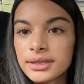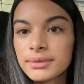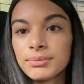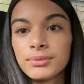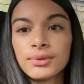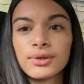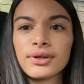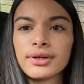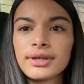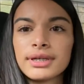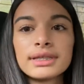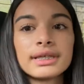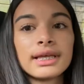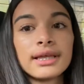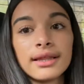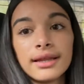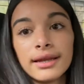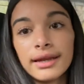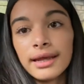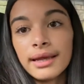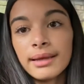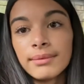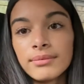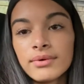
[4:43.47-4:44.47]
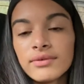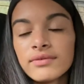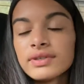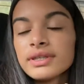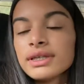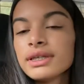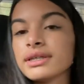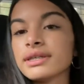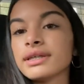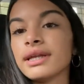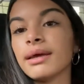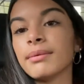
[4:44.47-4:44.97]
I'm not gonna say the name,
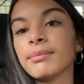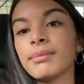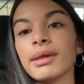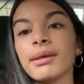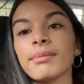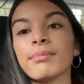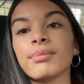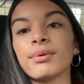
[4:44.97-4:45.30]
obviously it's near me,